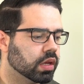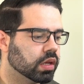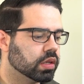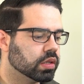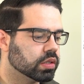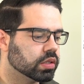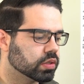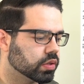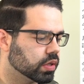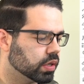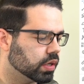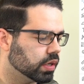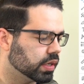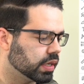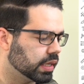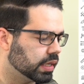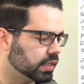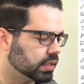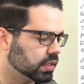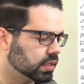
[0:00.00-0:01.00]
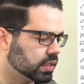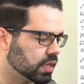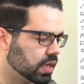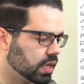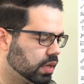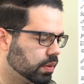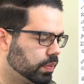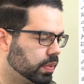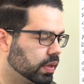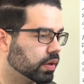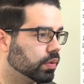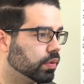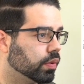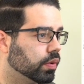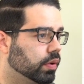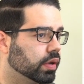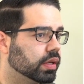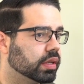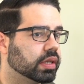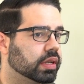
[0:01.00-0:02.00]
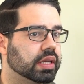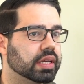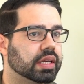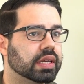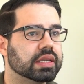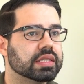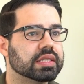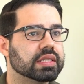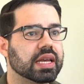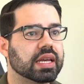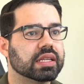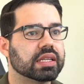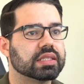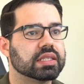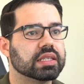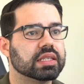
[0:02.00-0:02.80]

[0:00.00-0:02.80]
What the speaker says: So here it is. Bitcoin is at